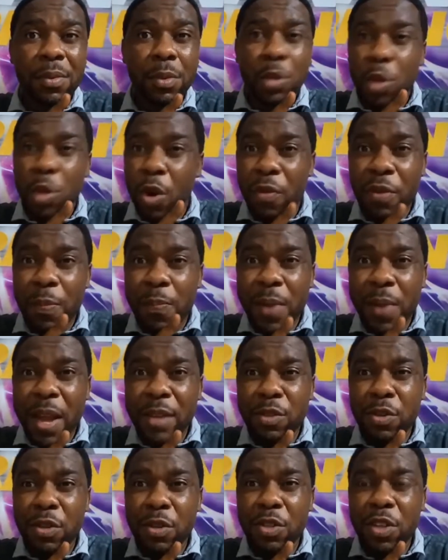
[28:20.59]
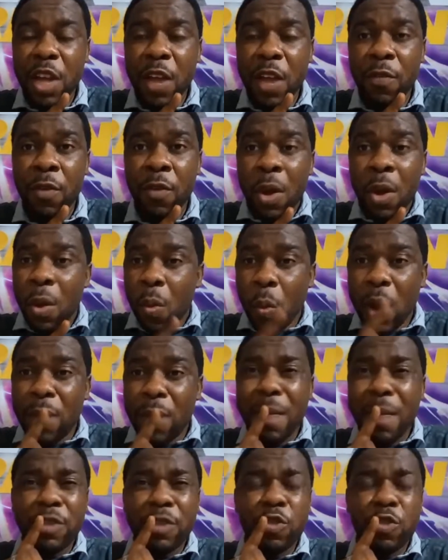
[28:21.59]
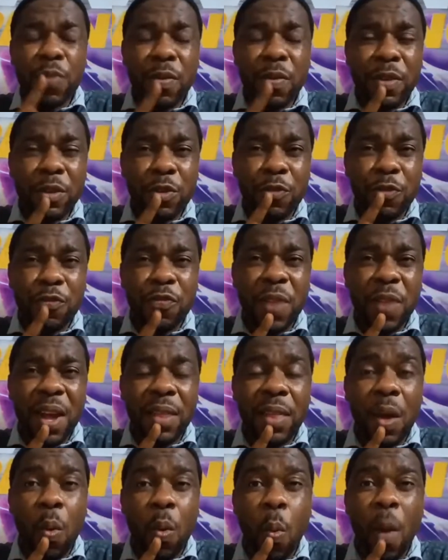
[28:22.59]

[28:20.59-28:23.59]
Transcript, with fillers: Don't replant yourself. When my spiritual father